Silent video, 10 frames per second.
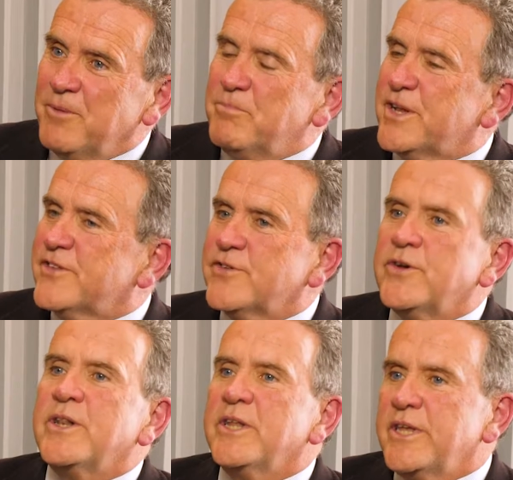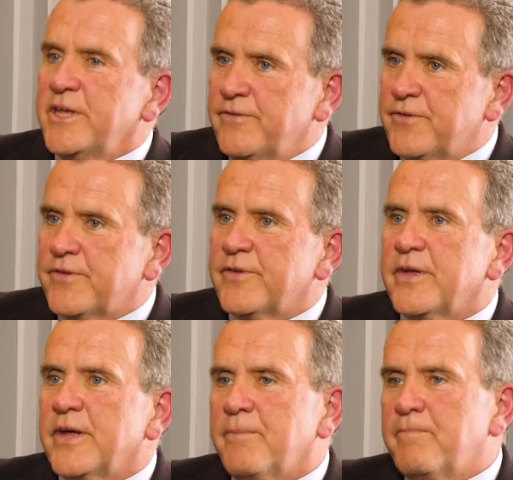but it certainly gives
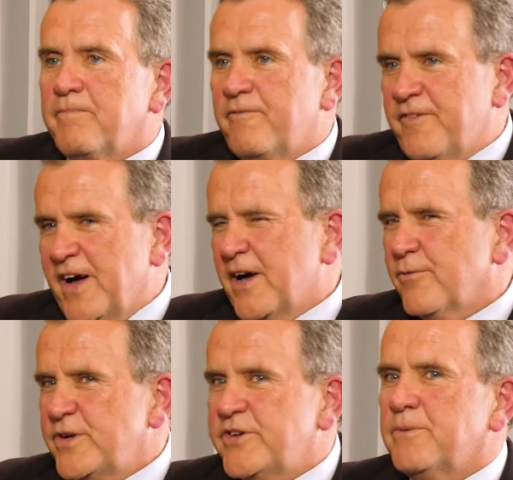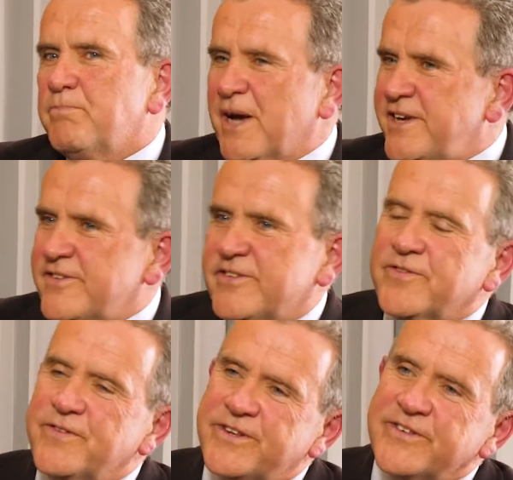a far richer
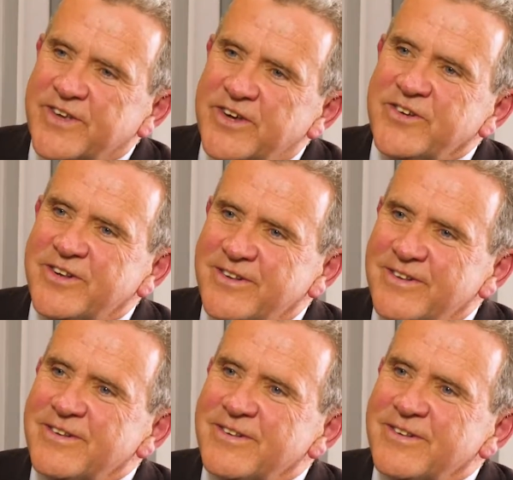basis for discussion.